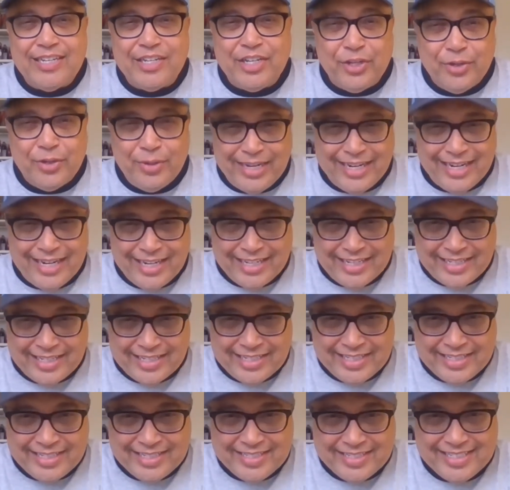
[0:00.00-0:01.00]
New
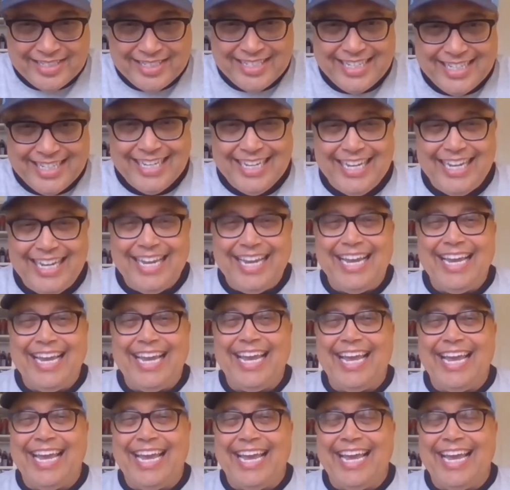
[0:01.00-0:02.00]
England.
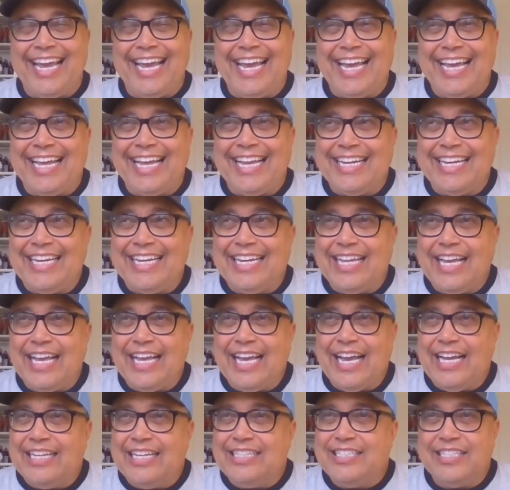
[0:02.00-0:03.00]
And
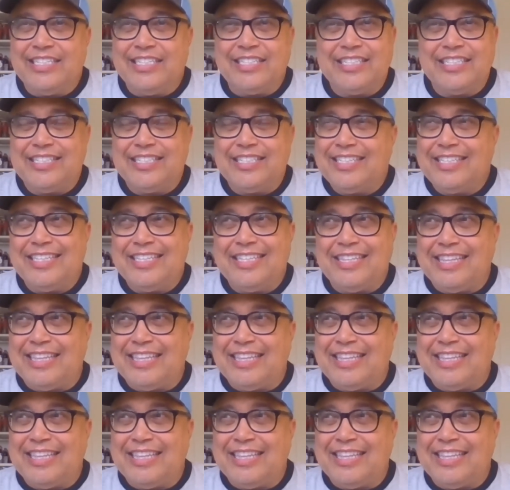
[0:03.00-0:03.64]
I just,